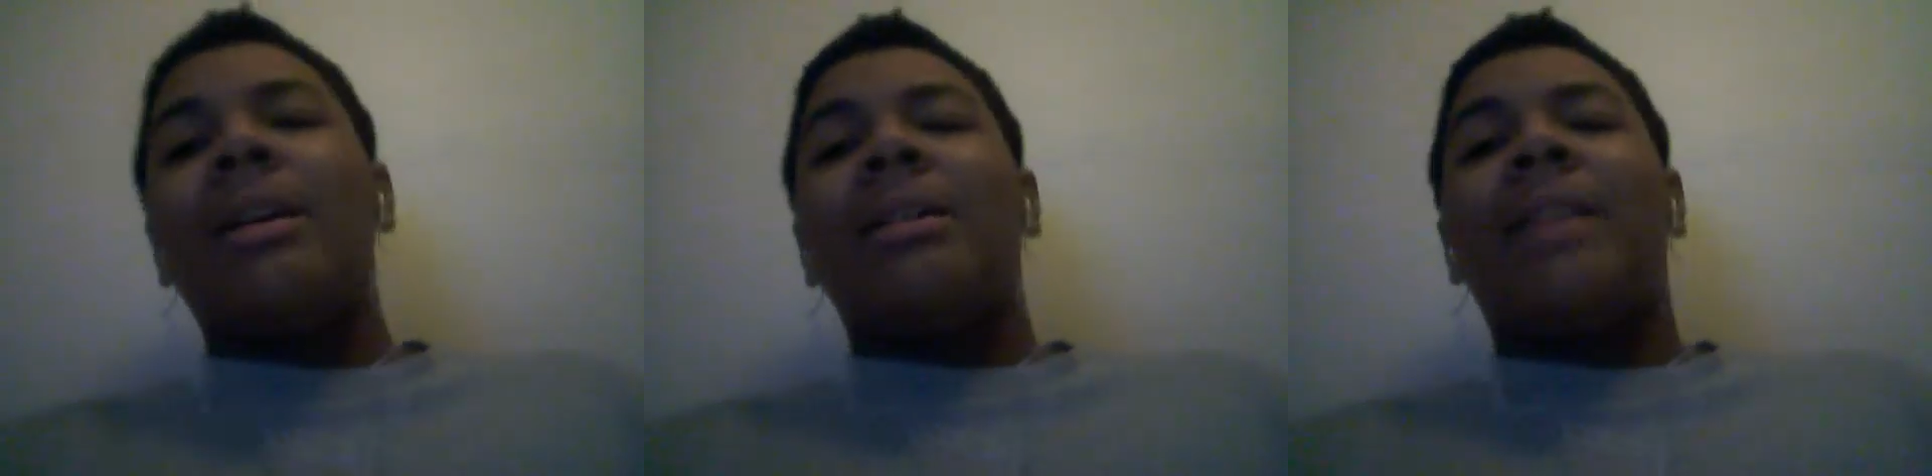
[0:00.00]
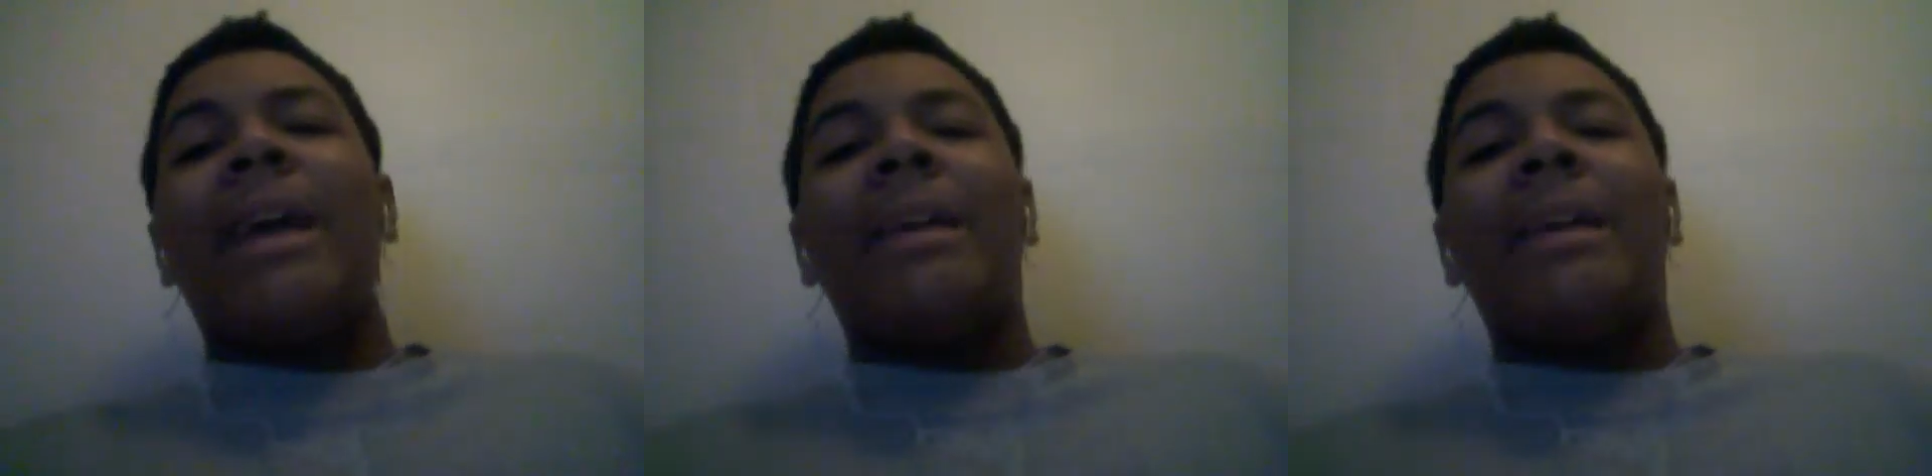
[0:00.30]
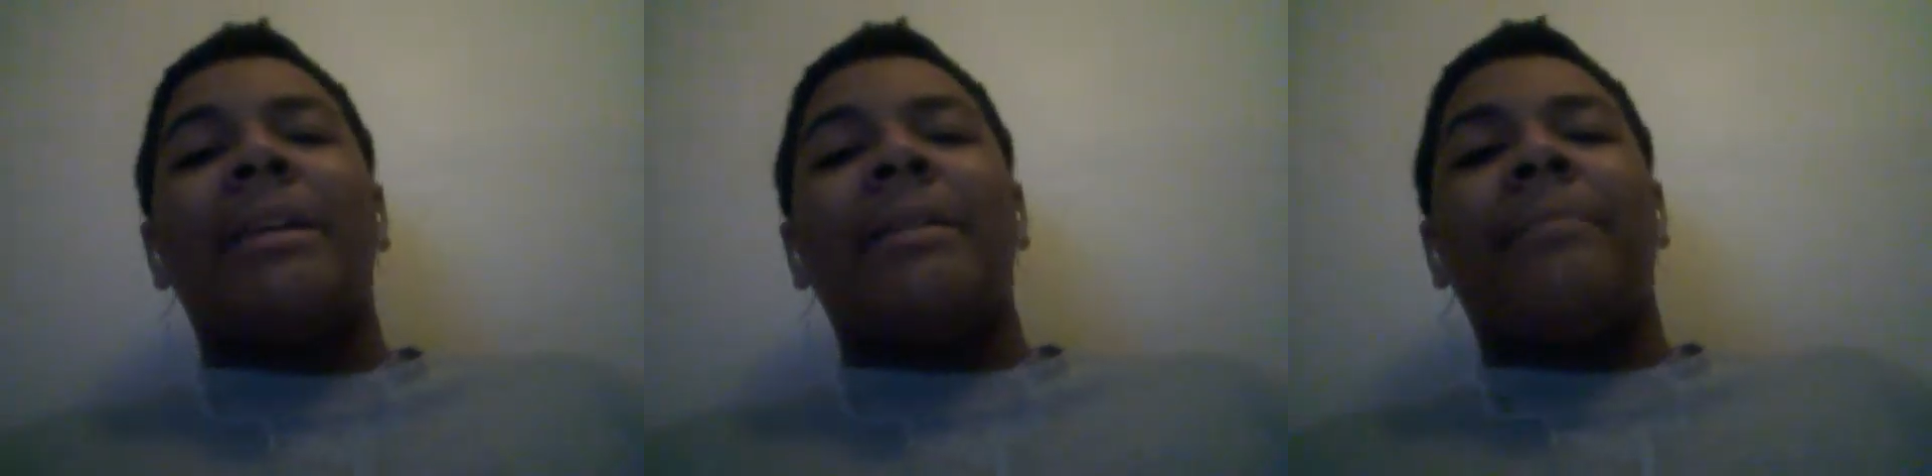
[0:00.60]
Like,
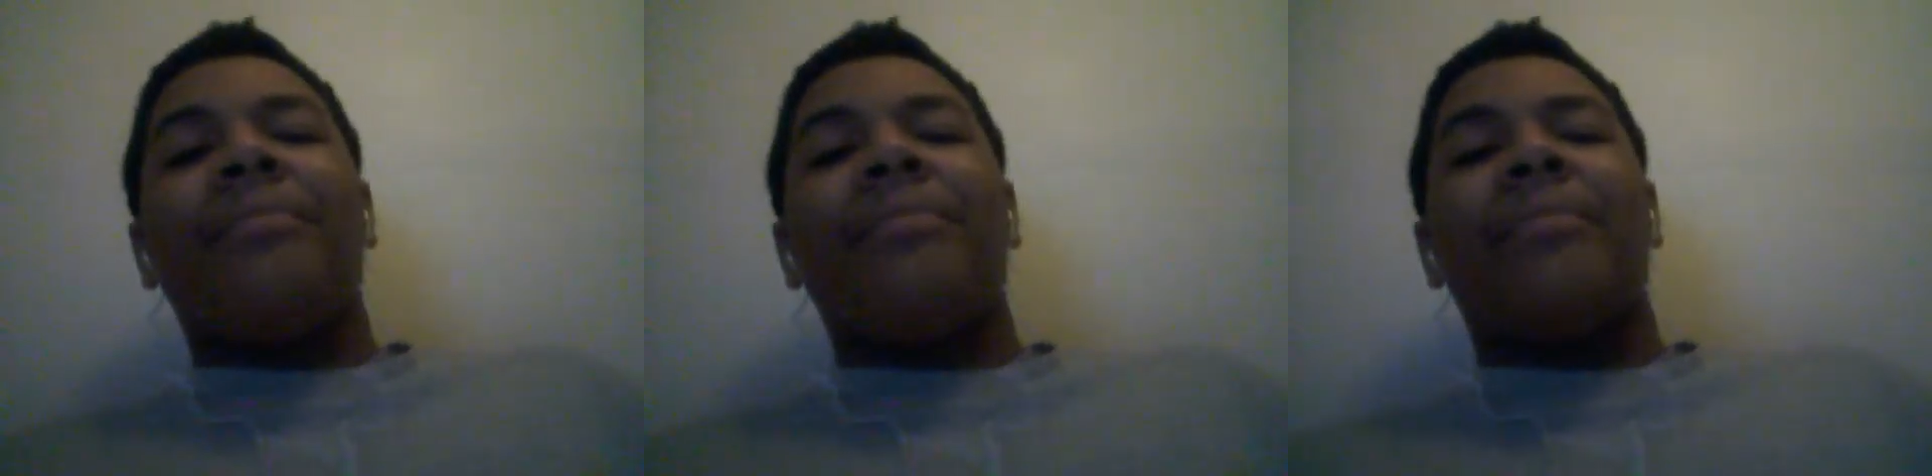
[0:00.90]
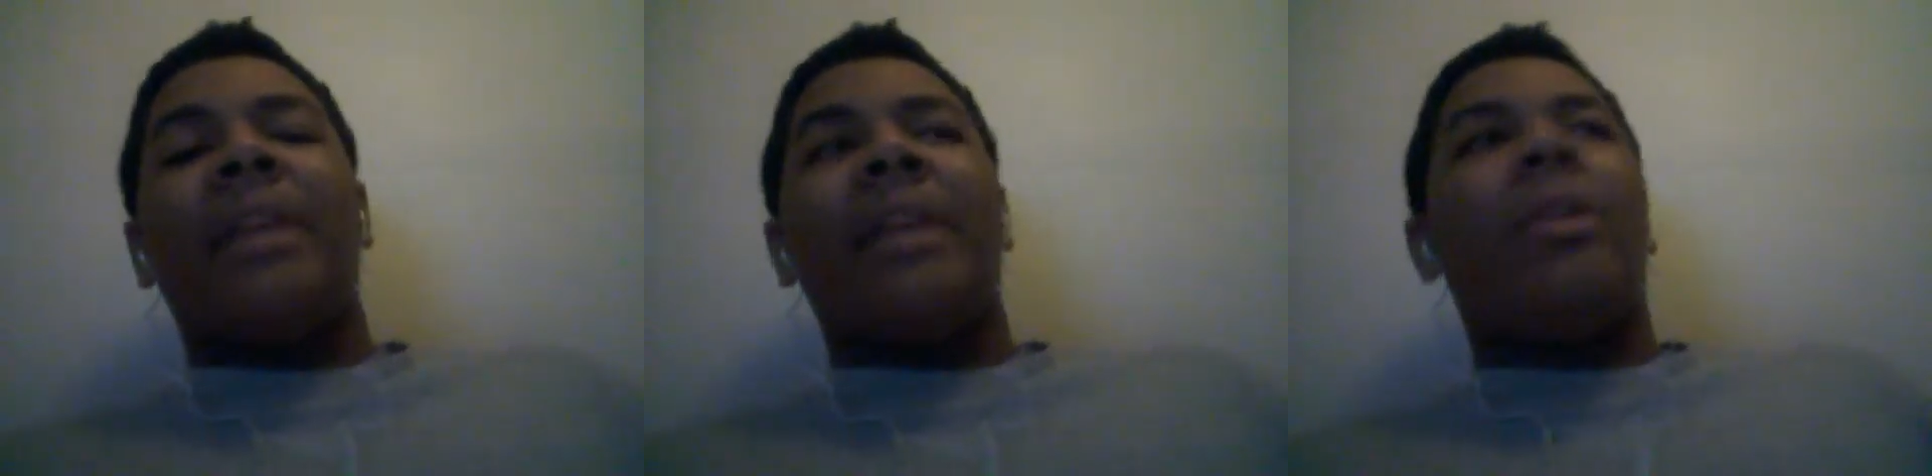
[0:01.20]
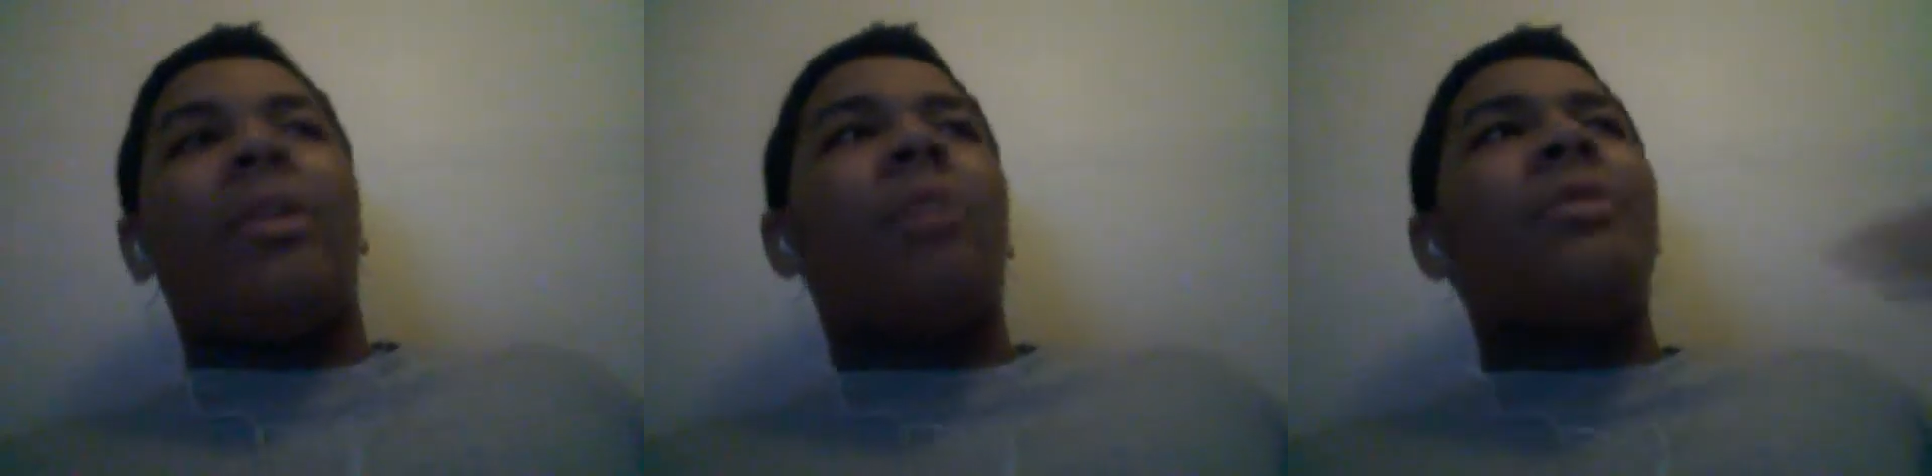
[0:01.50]
in Call of Duty